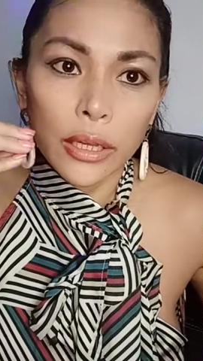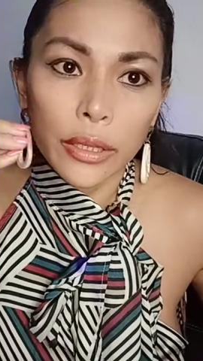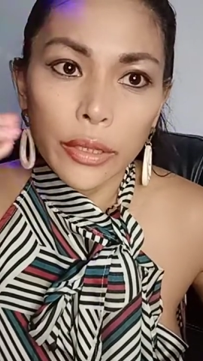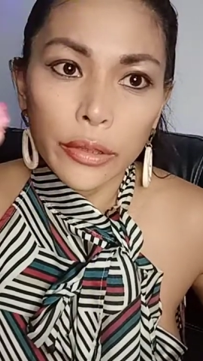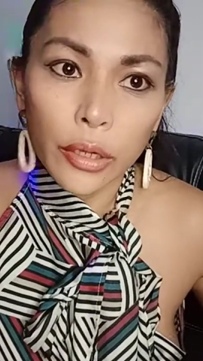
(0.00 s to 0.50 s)

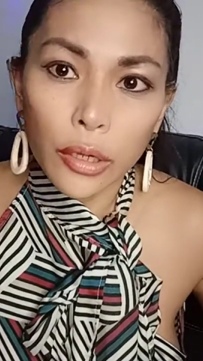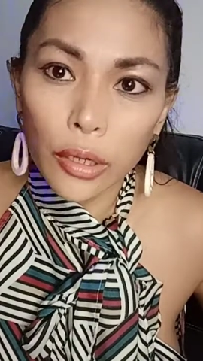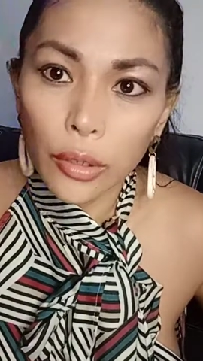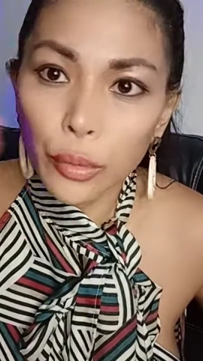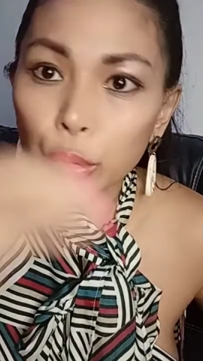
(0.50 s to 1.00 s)
that
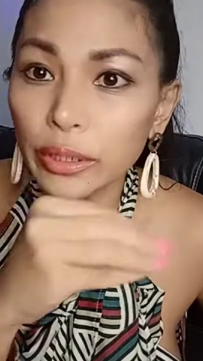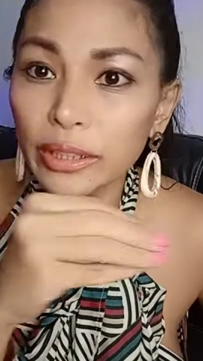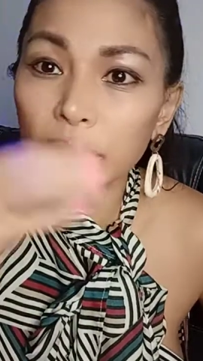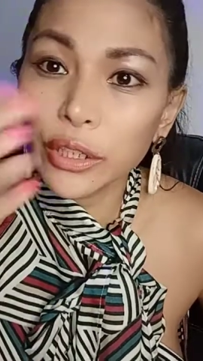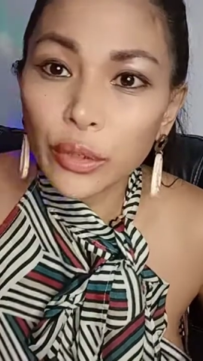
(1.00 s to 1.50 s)
are rooted
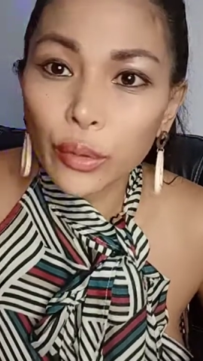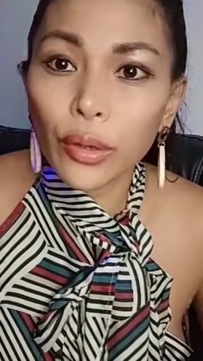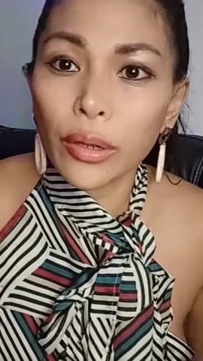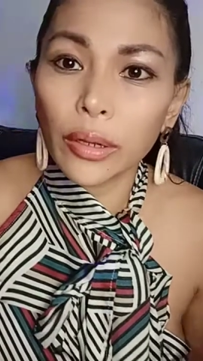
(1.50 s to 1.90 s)
in your